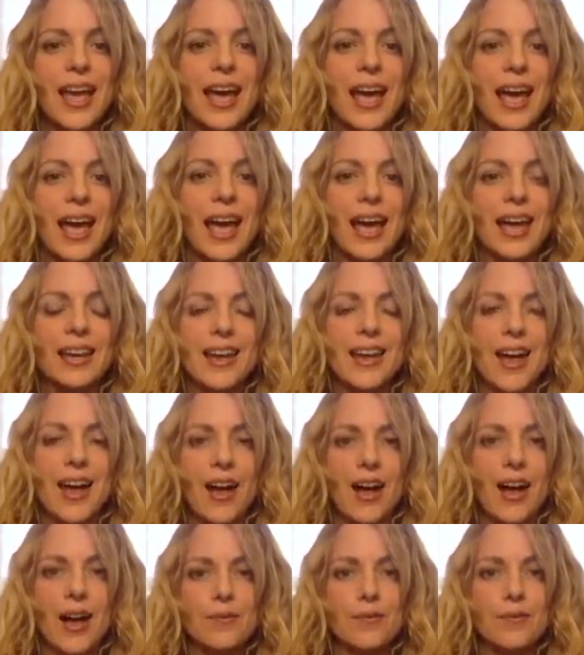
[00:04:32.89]
And
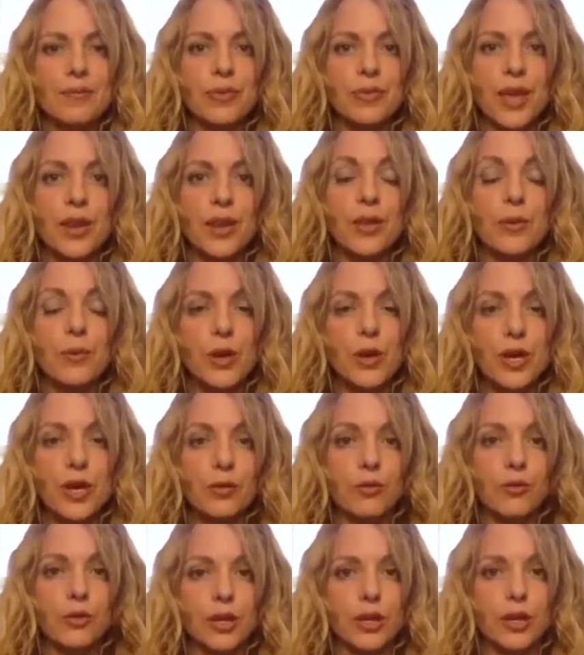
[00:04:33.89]
then we can
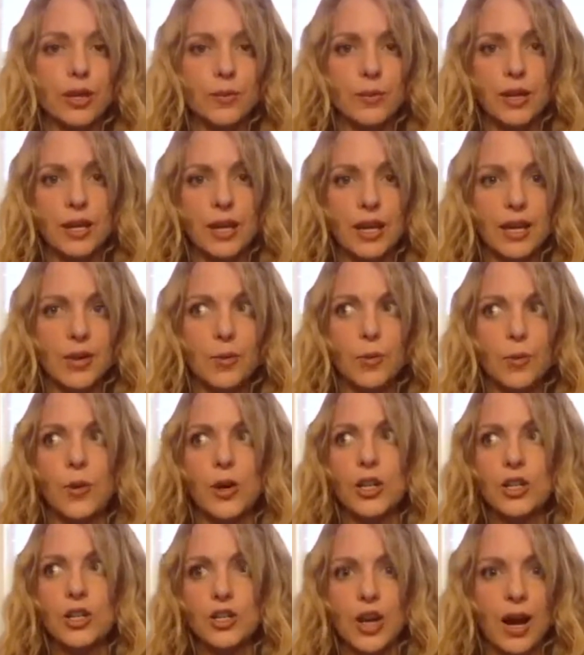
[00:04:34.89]
really begin
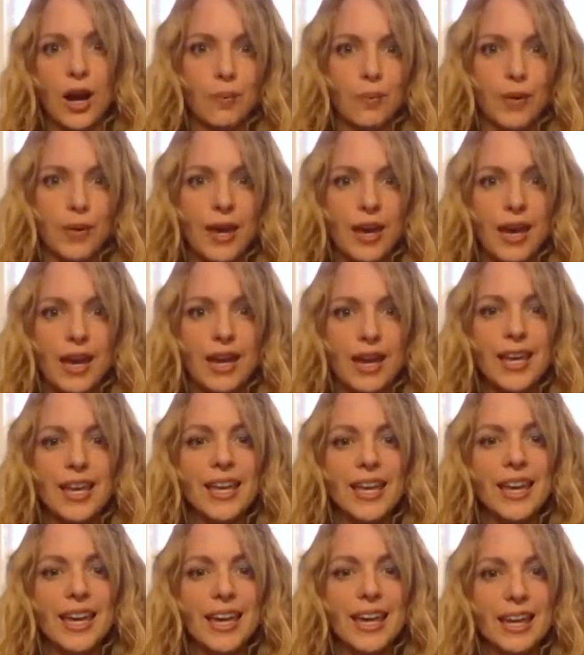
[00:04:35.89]
workshopping
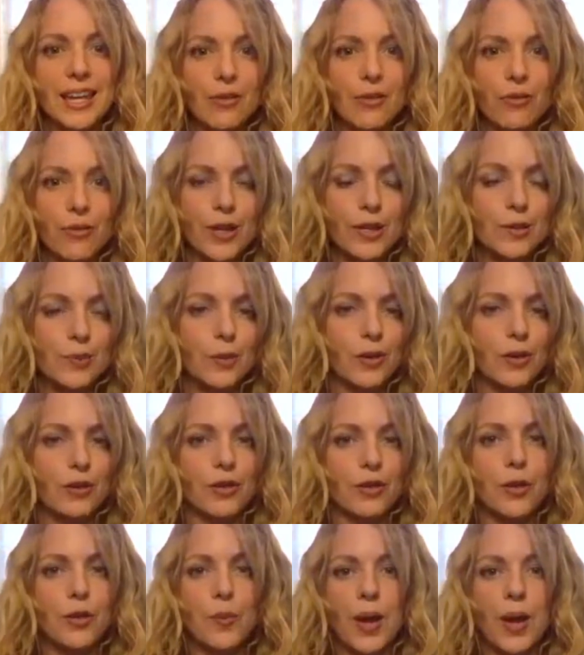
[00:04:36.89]
in the Facebook
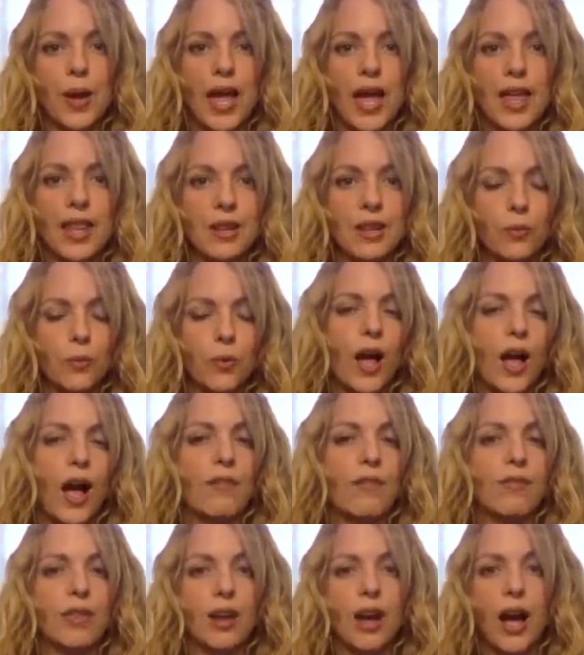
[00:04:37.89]
group, and we'll
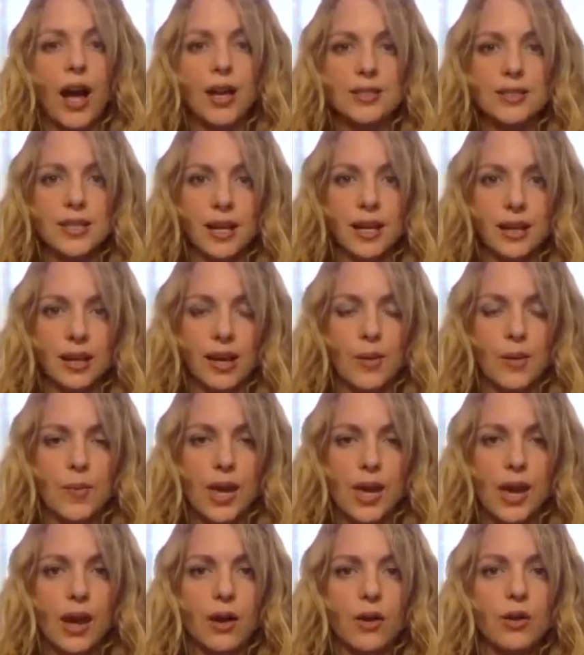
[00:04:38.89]
have the content
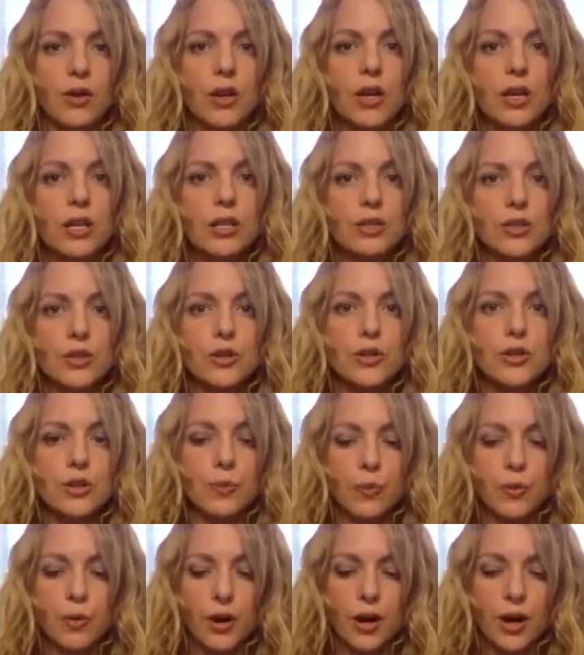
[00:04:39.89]
coming out to
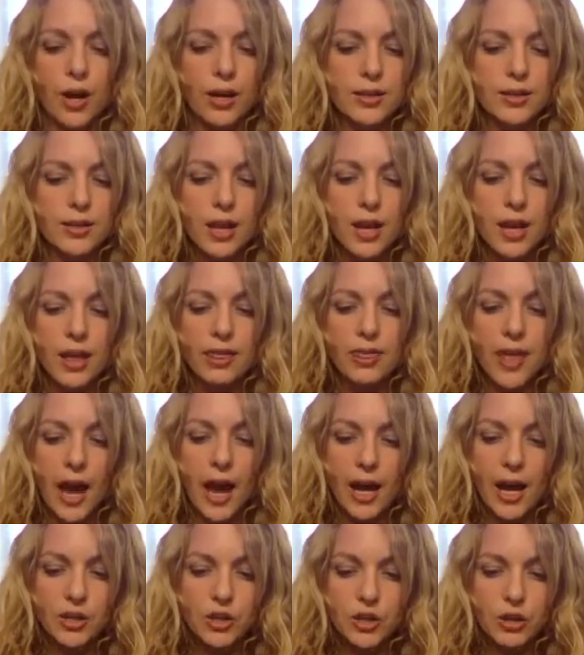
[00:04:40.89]
support us.
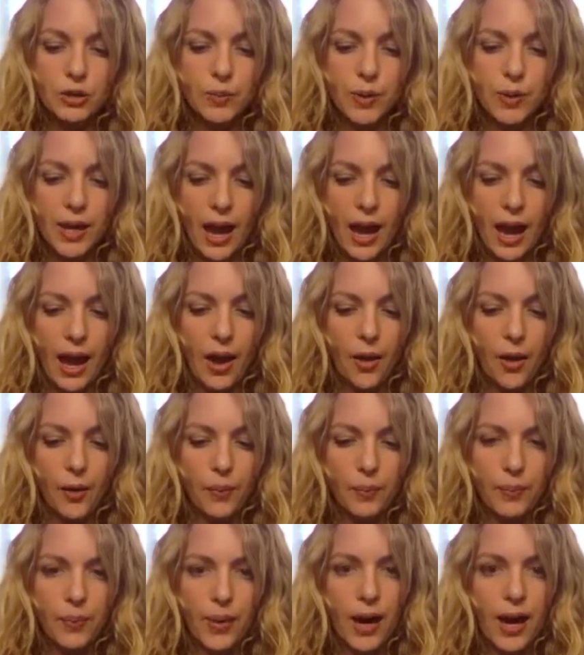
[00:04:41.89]
That should be out
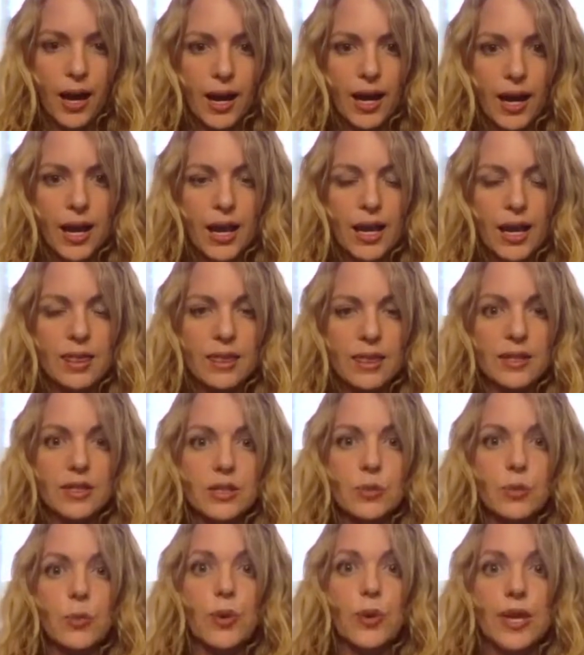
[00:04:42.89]
by
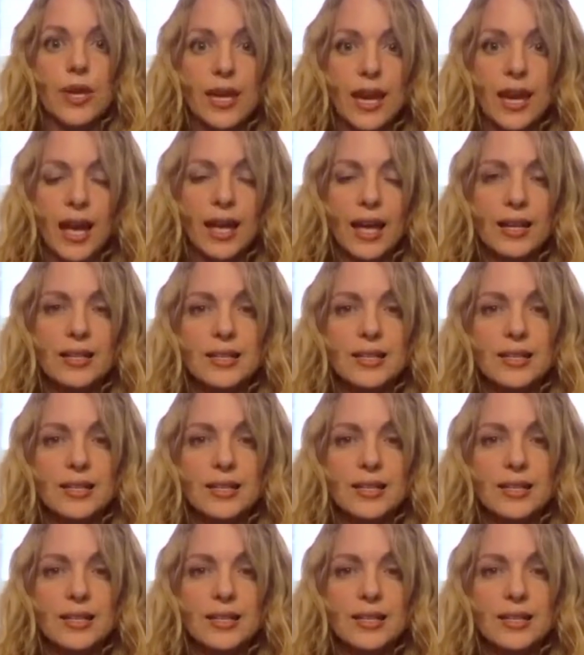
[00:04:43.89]
this weekend.